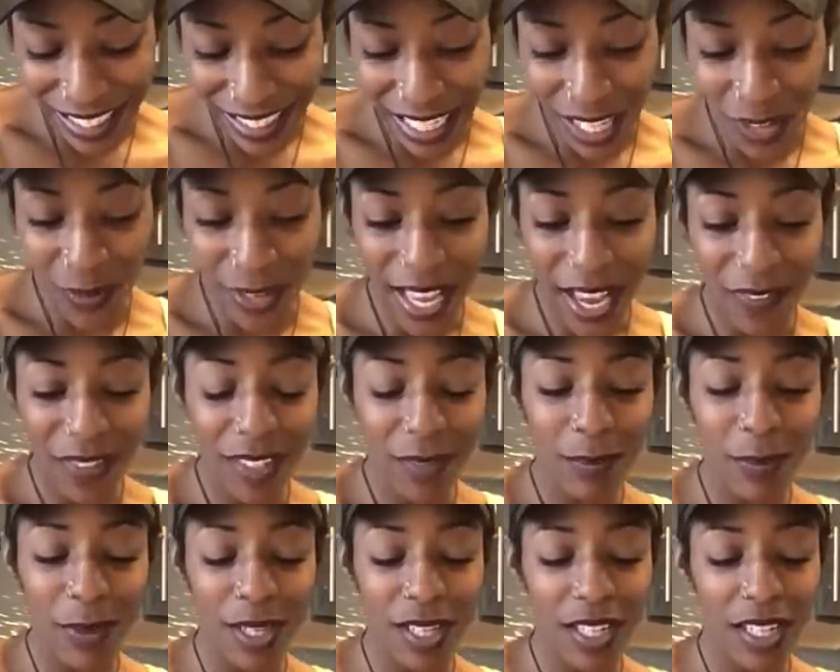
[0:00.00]
Yeah, we have
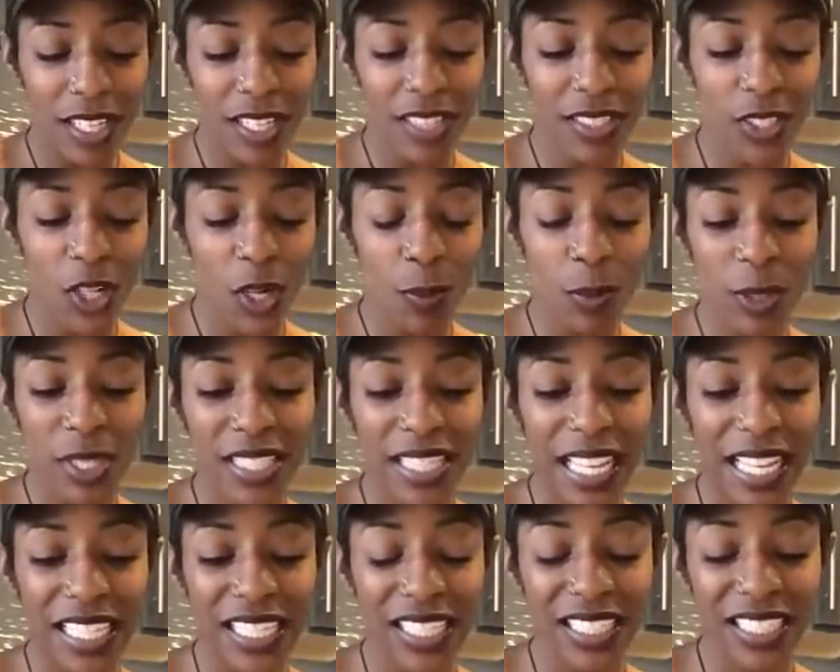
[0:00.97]
the uh,
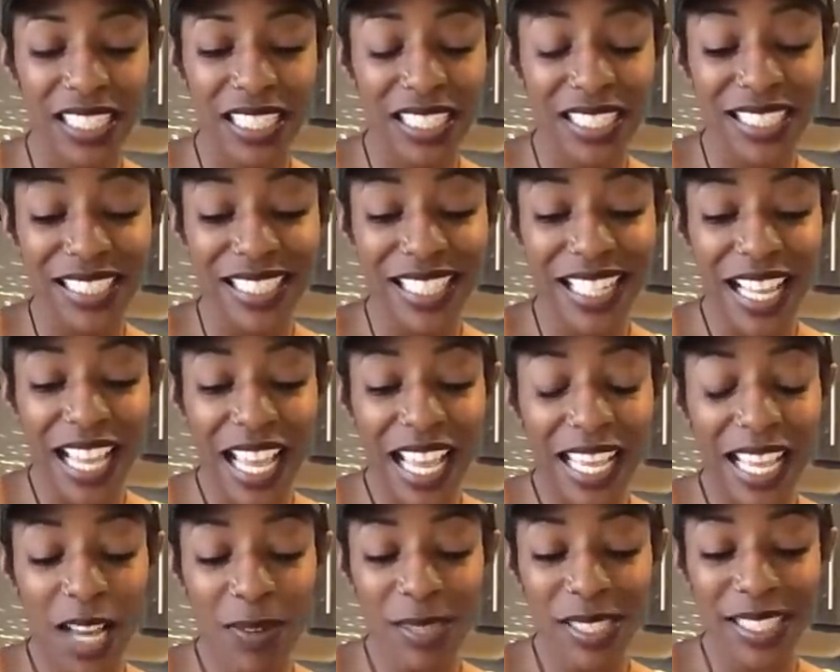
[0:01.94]
interpretation.
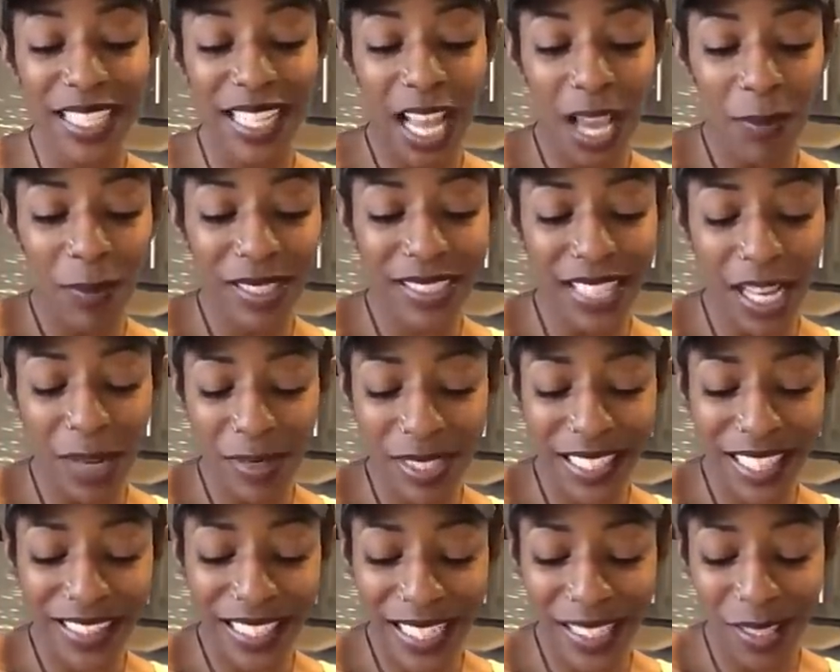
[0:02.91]
Yeah, I'm just getting, I'm just, I'm just
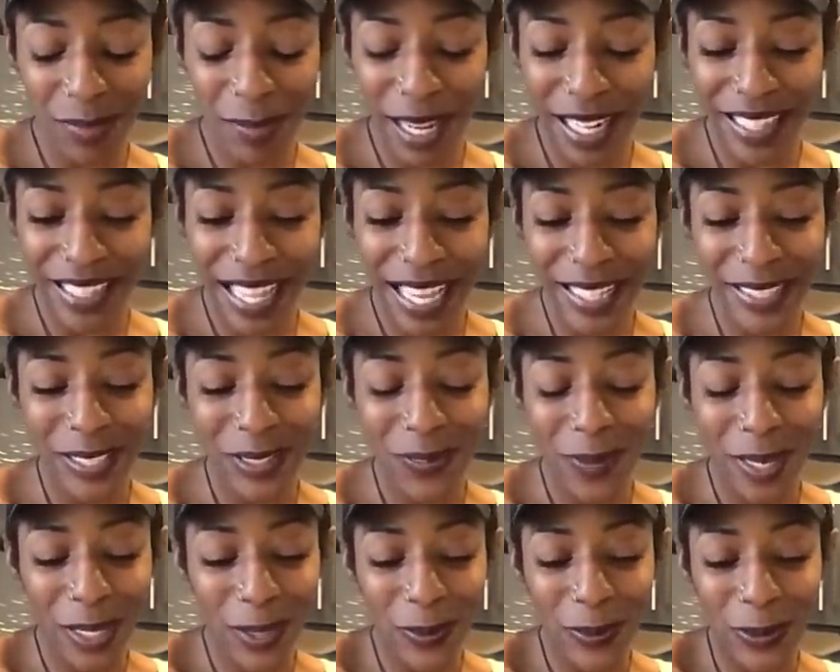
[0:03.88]
getting like somebody likes the
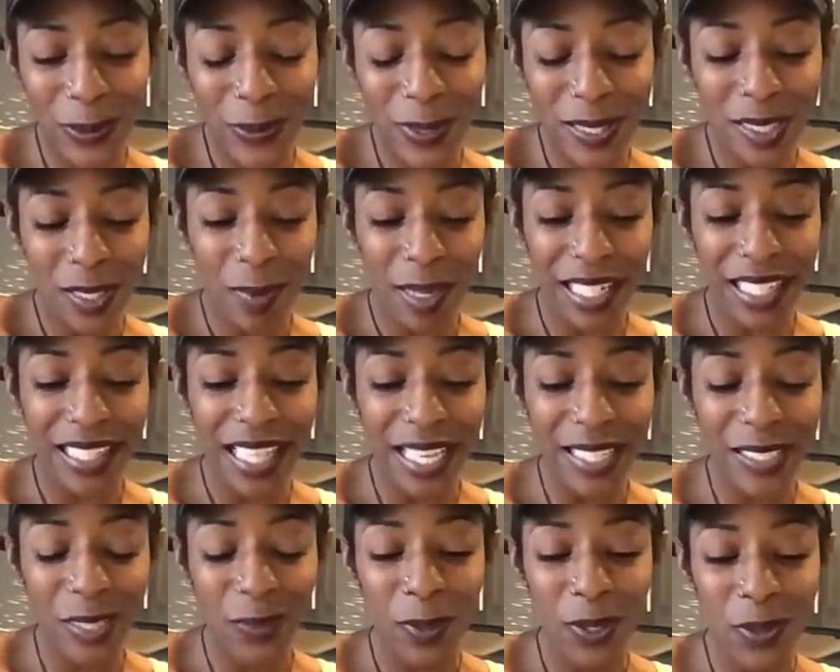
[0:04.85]
way you do it. Somebody
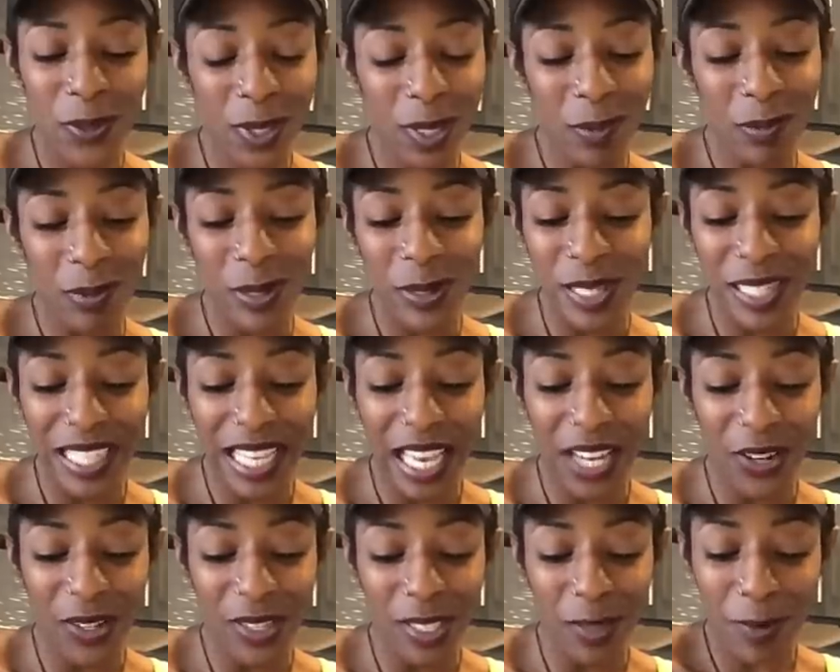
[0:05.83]
likes the way you
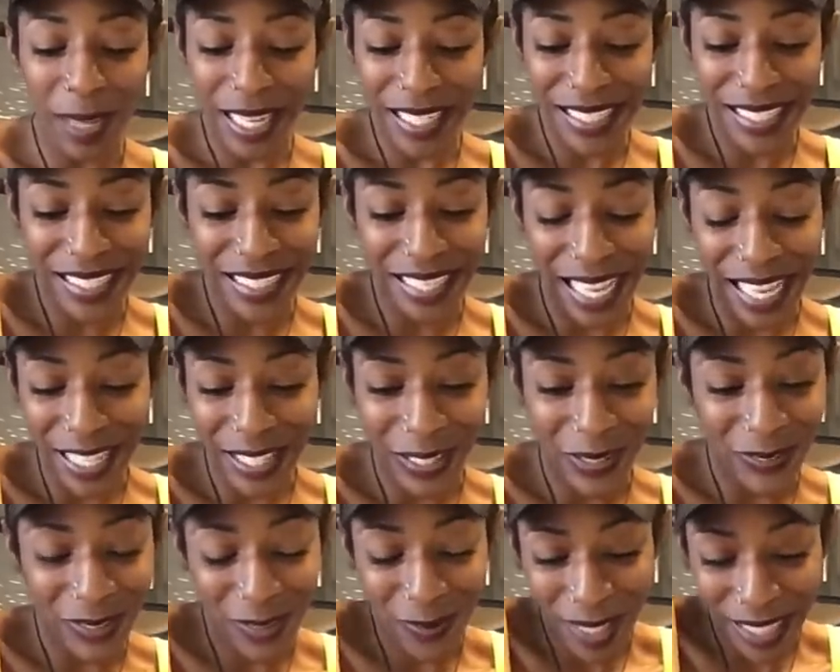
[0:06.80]
communicate, or somebody just like
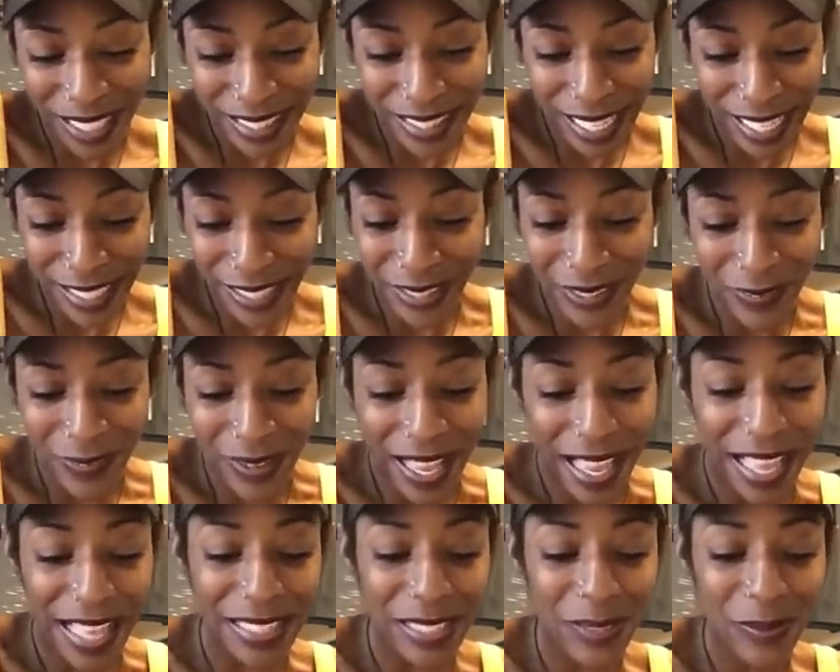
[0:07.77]
your, somebody like your
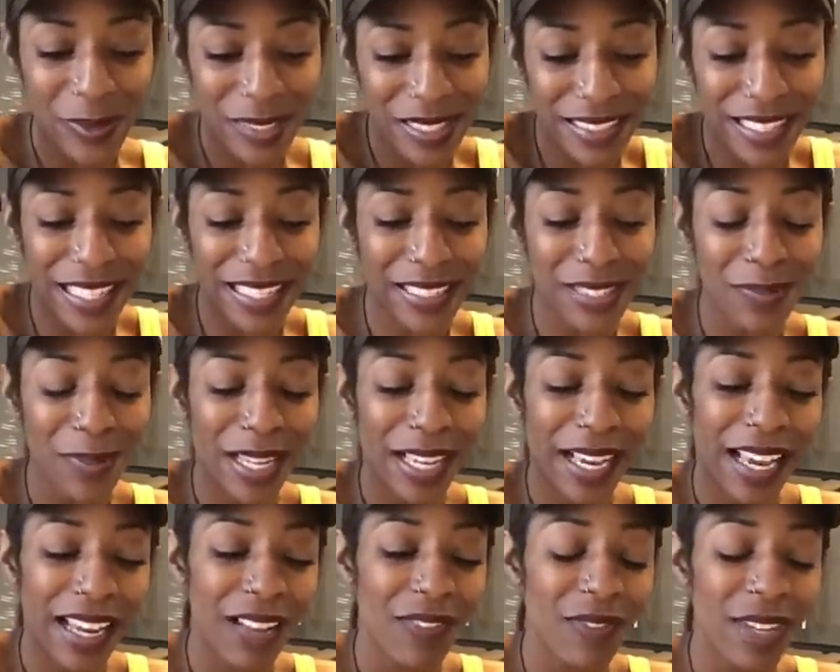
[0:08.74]
ass. Someone, someone
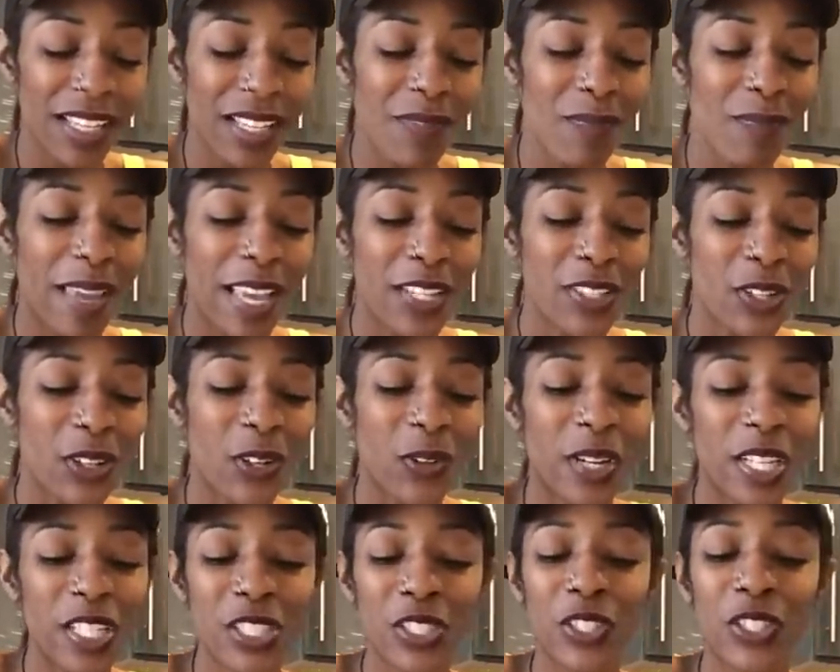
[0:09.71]
got a fucking major
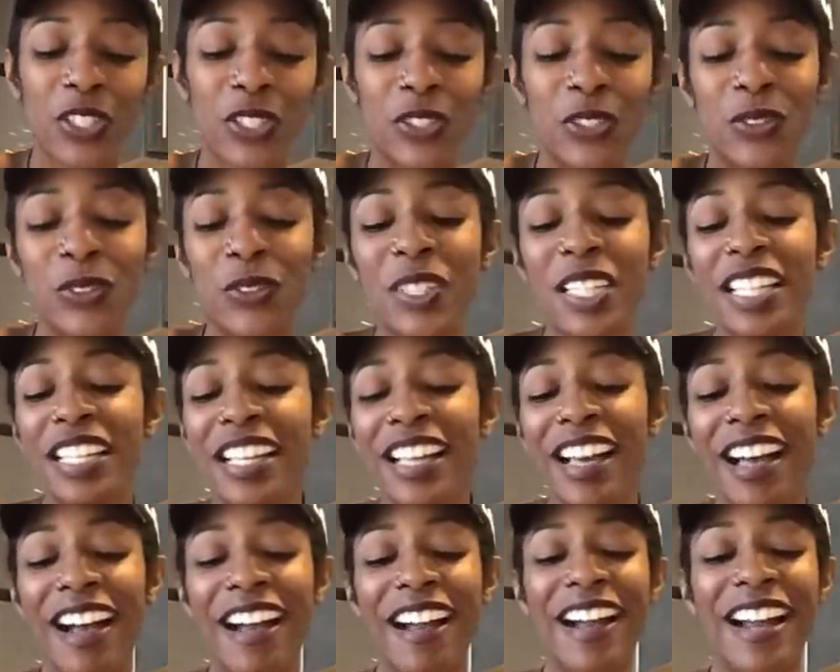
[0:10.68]
crush on you.
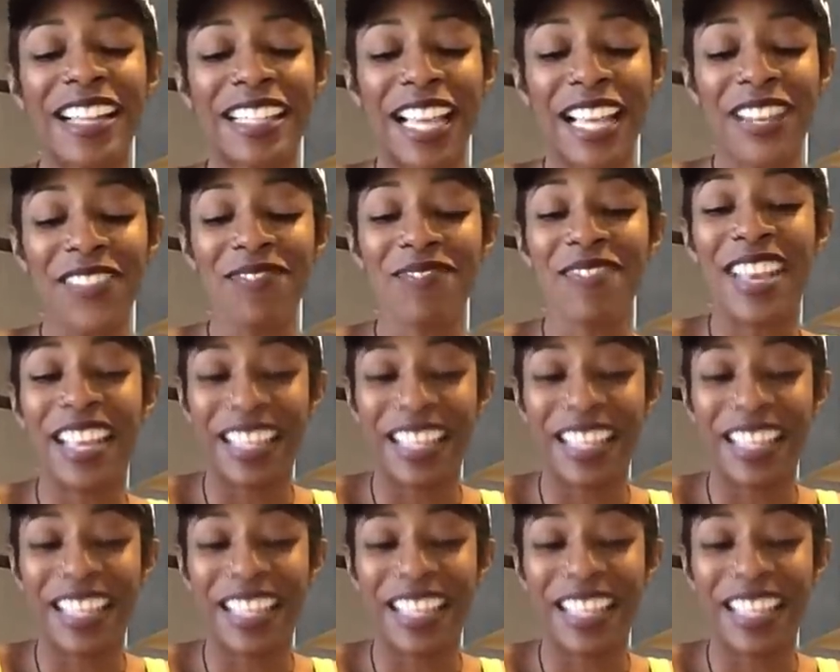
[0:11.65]
All right, like,